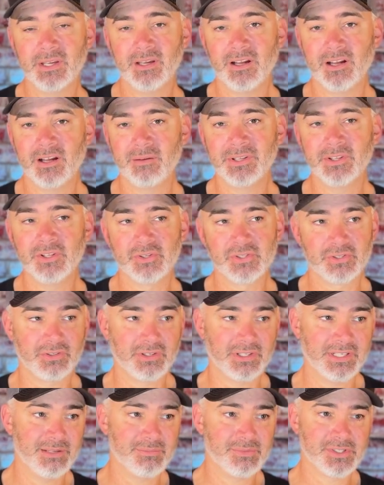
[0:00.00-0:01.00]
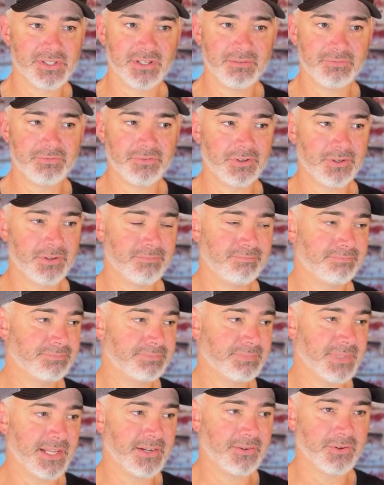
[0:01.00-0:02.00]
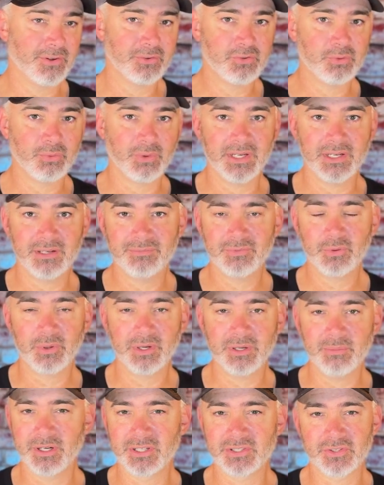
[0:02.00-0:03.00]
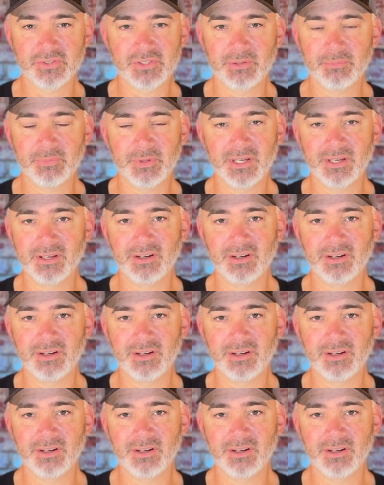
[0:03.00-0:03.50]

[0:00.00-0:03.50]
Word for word: Um, and those are on Amazon for I don't know, 20, 20 bucks or something.